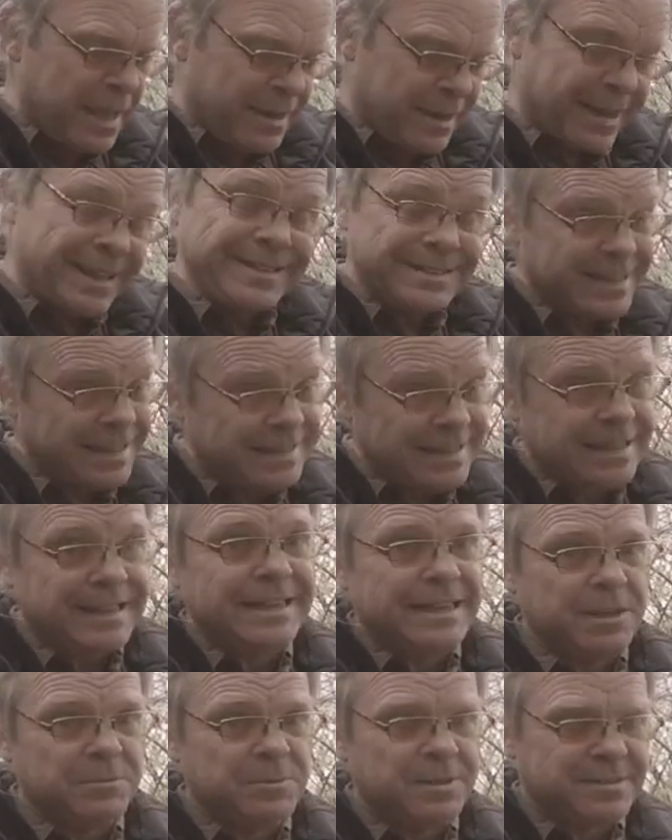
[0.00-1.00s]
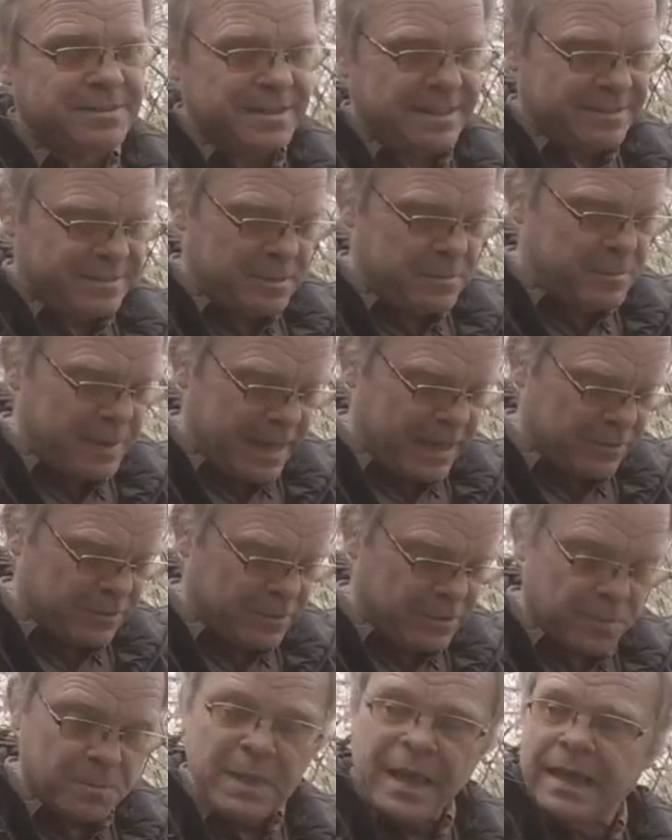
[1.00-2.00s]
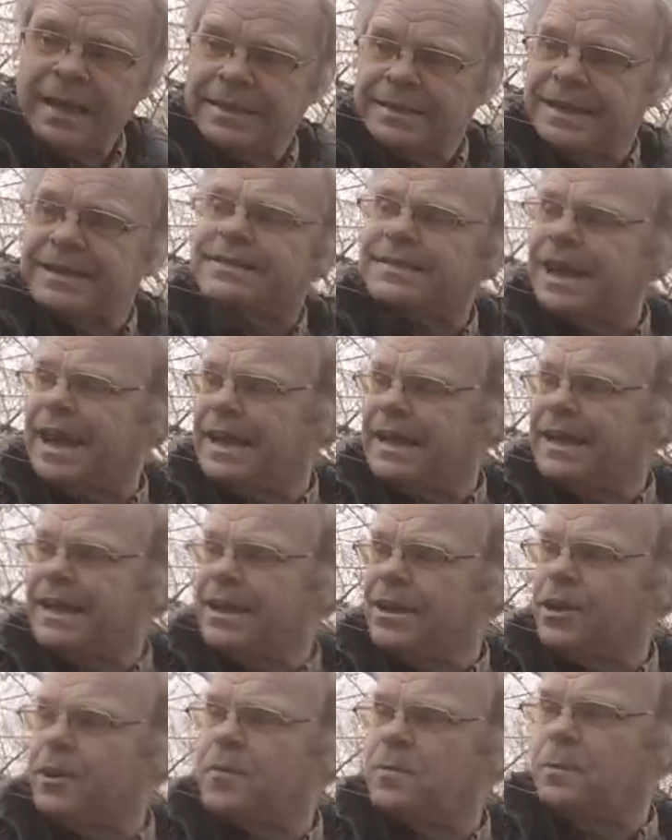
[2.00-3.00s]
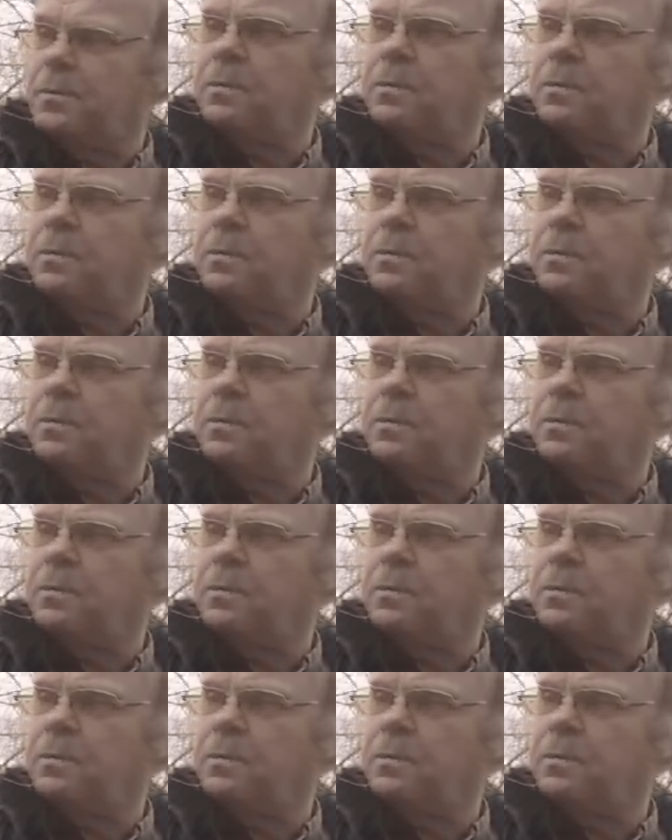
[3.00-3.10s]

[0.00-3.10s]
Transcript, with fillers: Like I said, they can get up to 60 pounds. So this guy here,